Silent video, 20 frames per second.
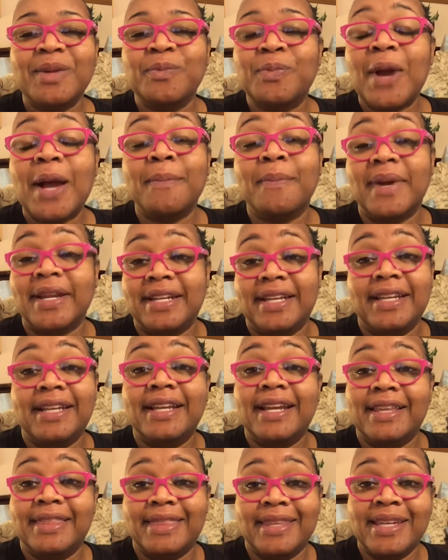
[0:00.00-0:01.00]
Probably my daddy
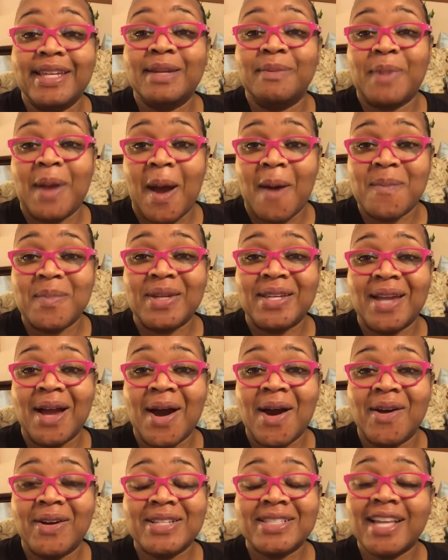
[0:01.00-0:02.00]
ain't thinking about me,
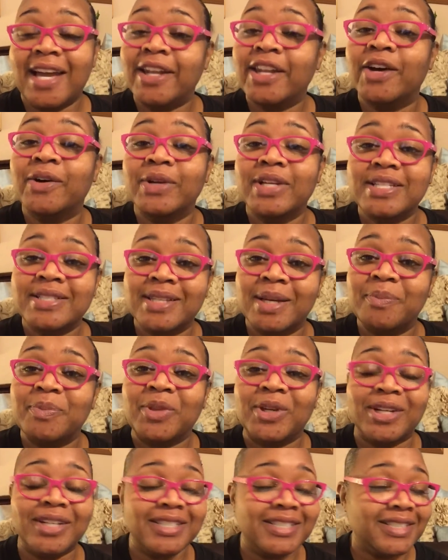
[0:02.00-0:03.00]
y'all, because I know he's up
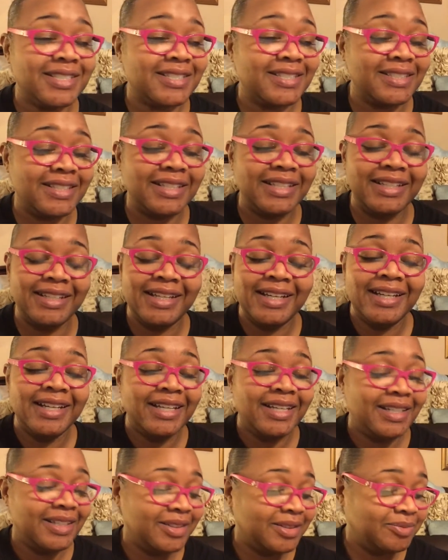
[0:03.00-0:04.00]
there just
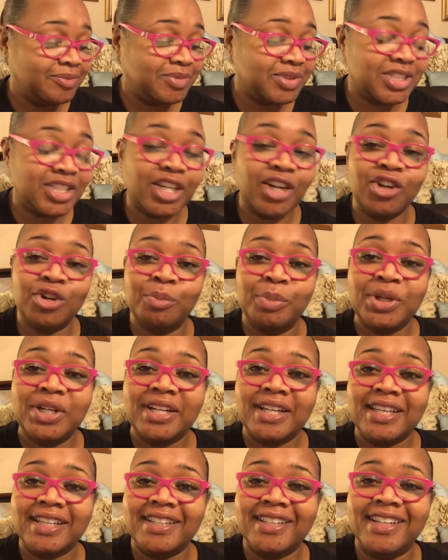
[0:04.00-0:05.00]

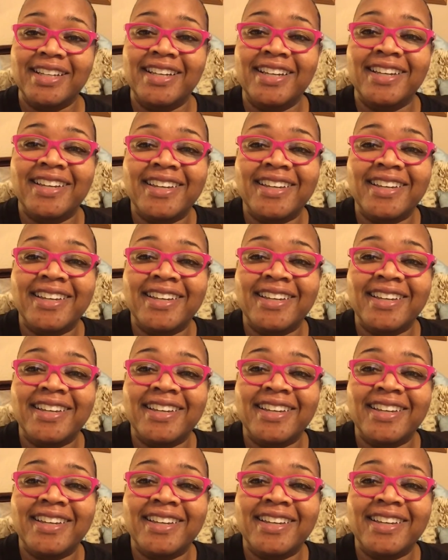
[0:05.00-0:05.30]
scuttlebugging